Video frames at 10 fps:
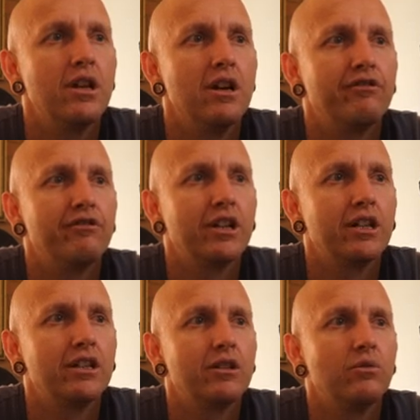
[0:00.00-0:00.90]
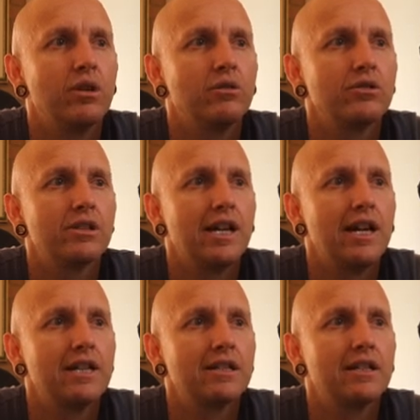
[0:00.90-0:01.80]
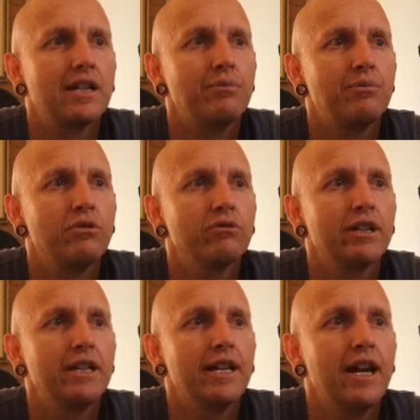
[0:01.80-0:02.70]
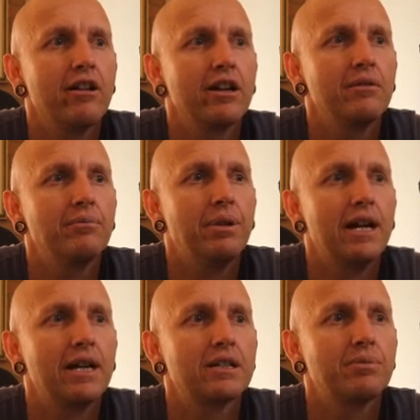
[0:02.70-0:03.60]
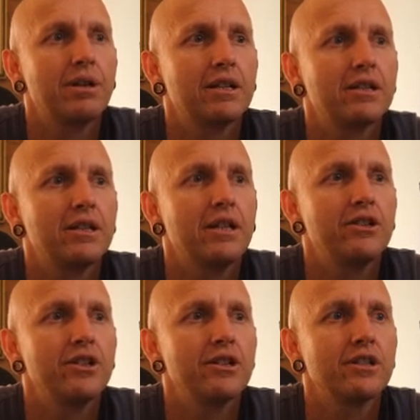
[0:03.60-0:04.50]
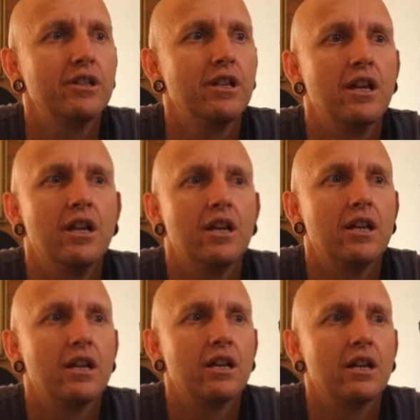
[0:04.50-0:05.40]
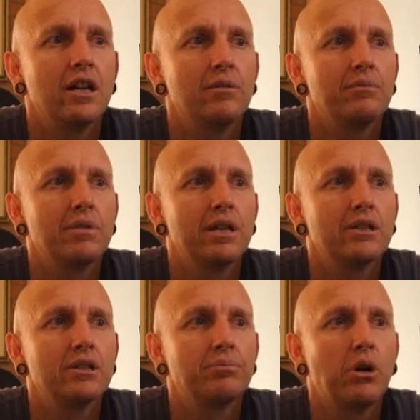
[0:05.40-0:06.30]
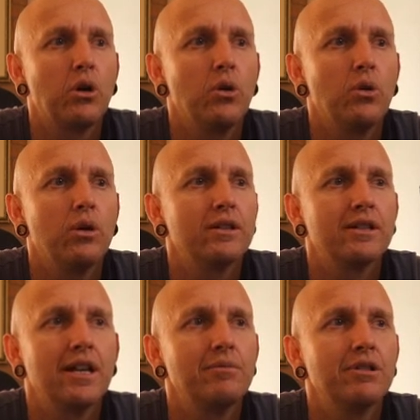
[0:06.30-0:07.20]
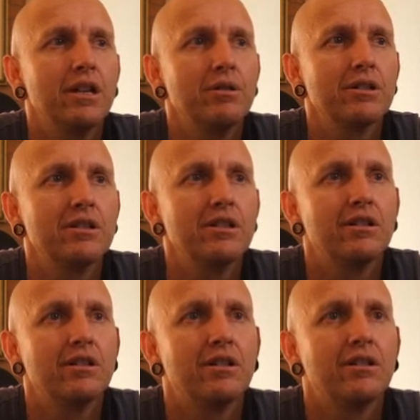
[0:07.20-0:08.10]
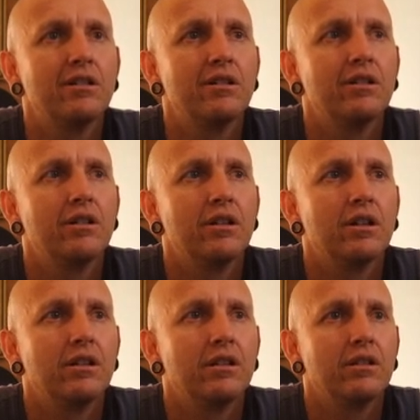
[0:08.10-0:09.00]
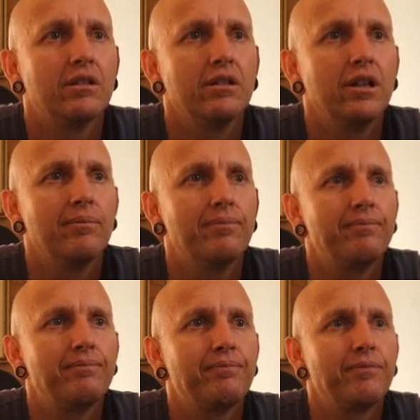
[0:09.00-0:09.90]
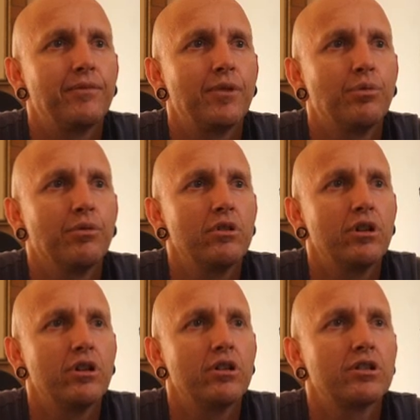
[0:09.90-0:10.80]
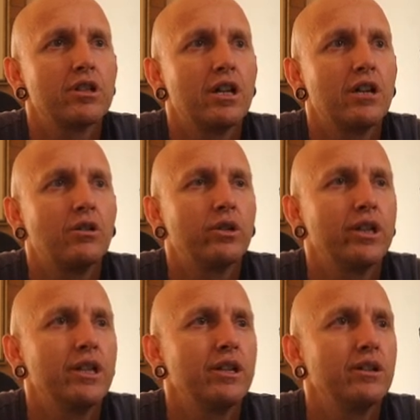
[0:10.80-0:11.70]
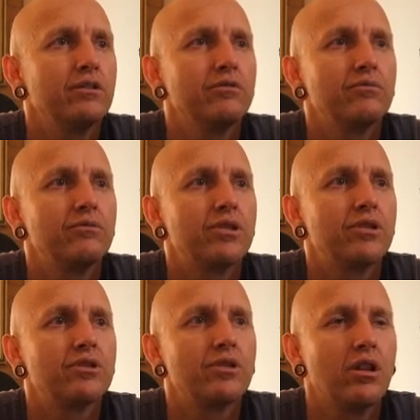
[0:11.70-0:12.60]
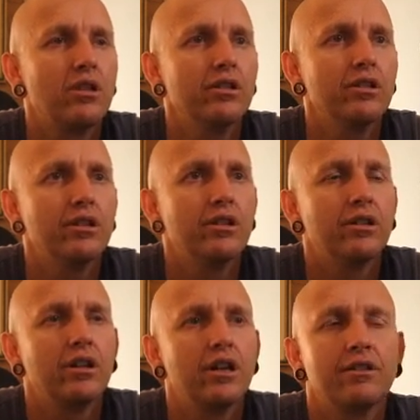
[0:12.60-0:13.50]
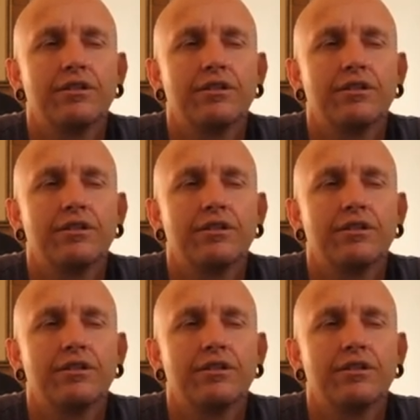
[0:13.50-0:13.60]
Flegler, Walters, Haas, Capewell, Ricky Carrigan, Pax, Palacia, Jensen, Martin Tapo. Same team, isn't it? Yeah. The Broncos are looking solid. I've